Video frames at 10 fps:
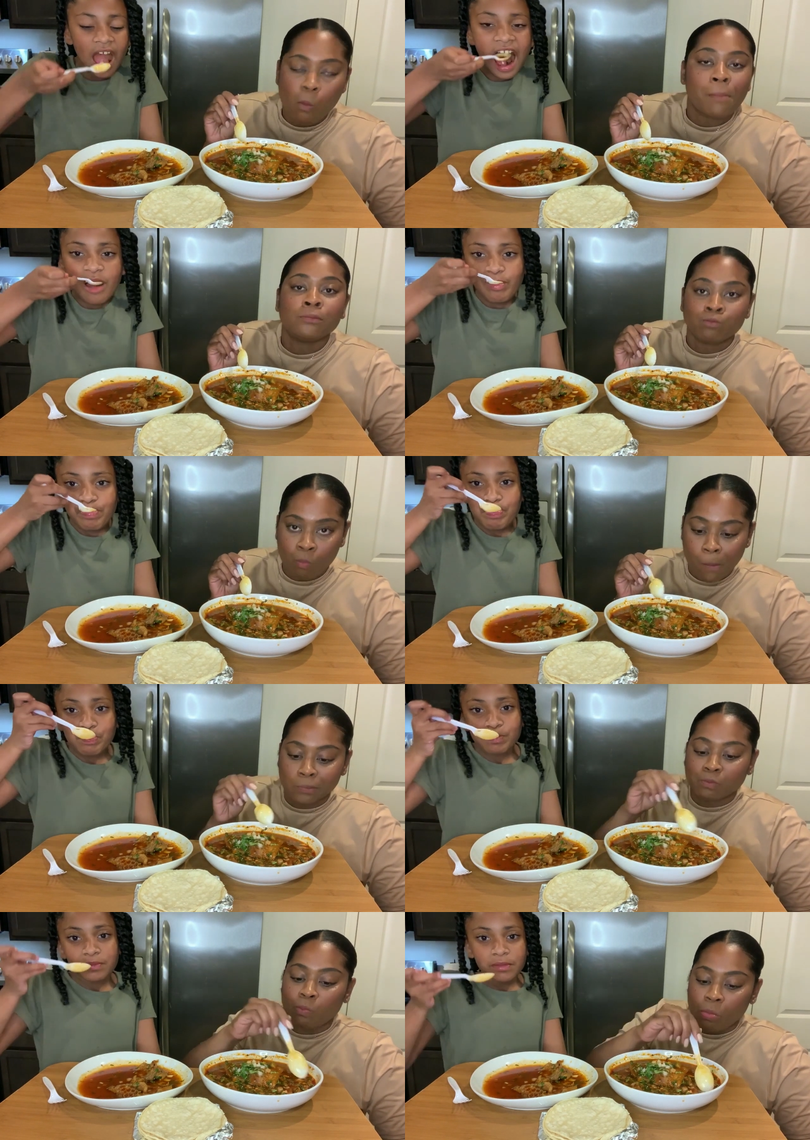
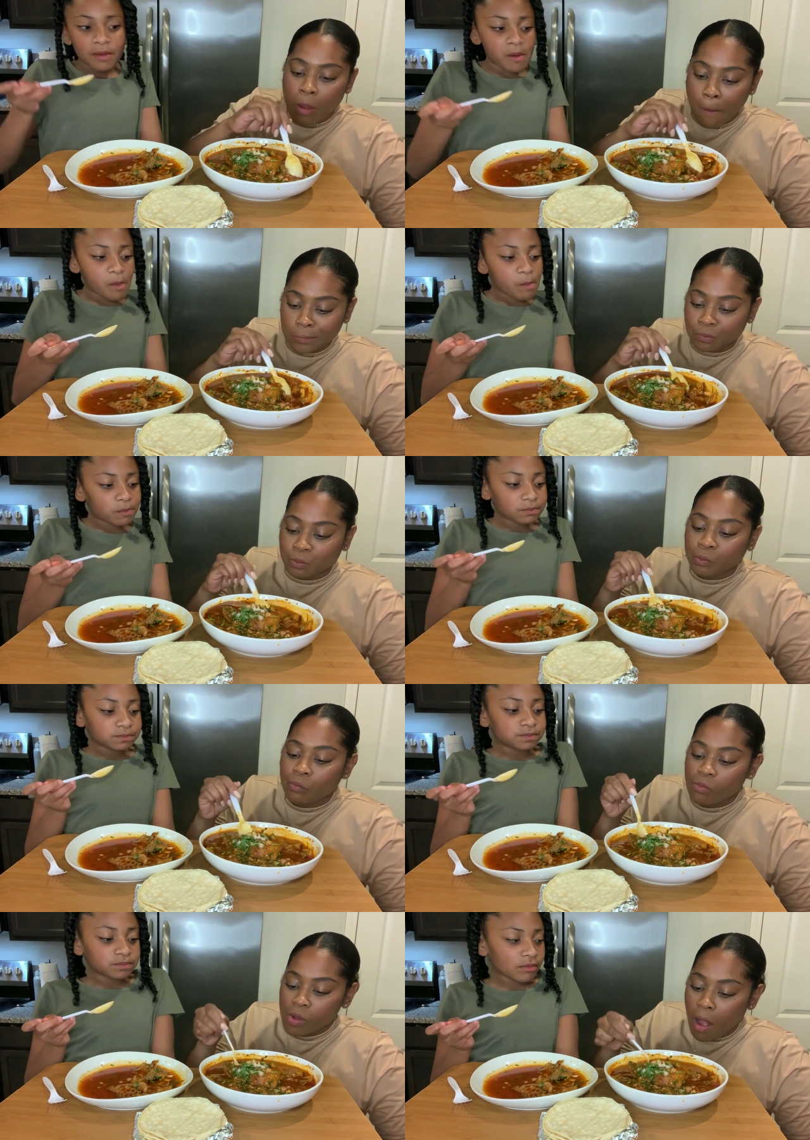Speaker 1: Mm-hmm.
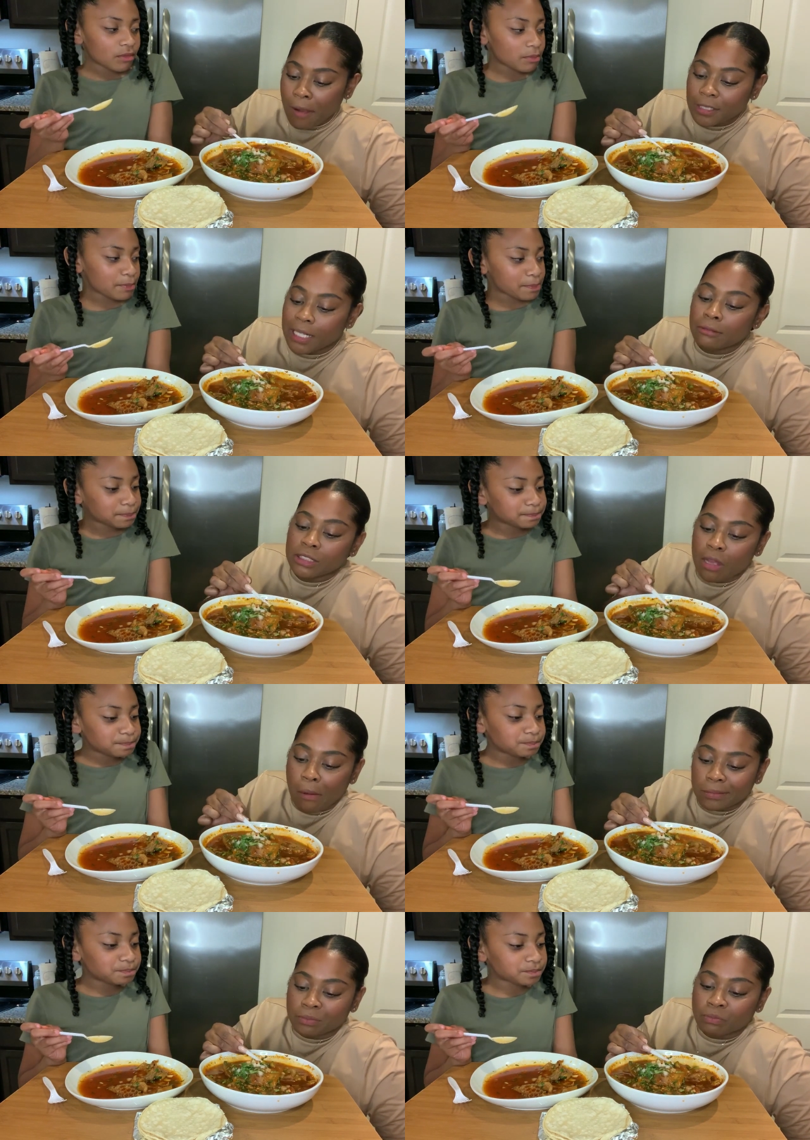There we
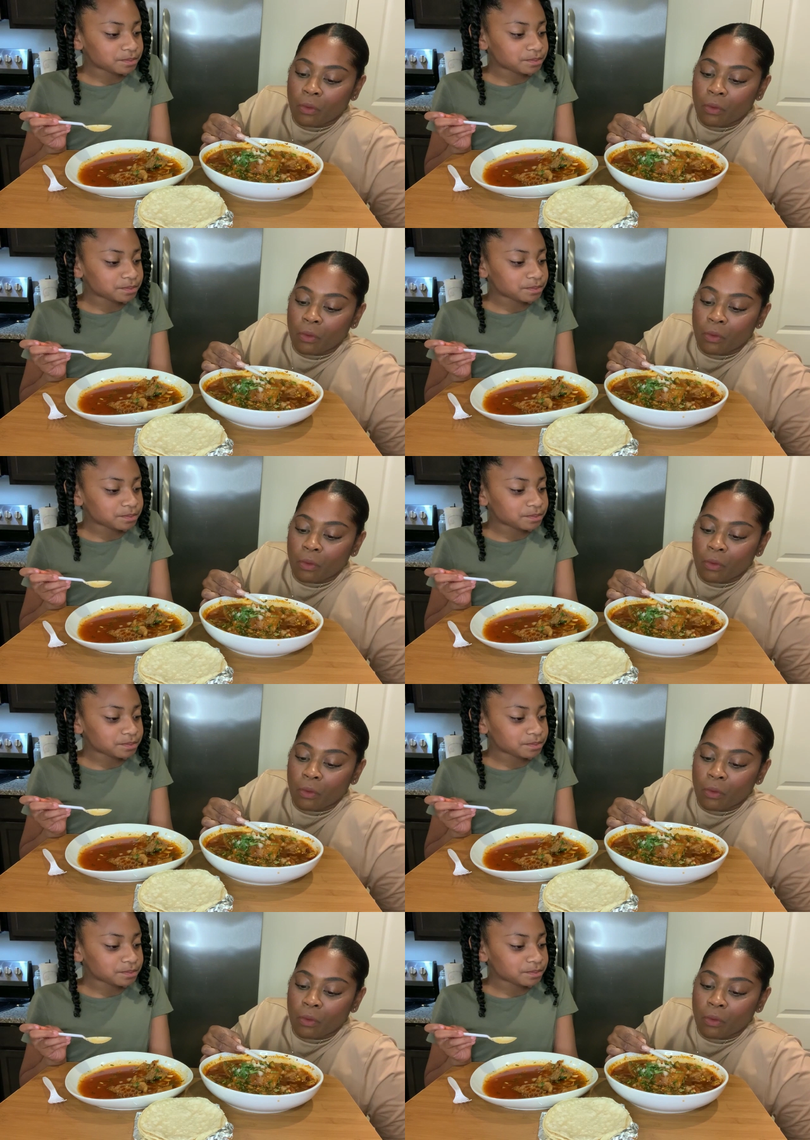go.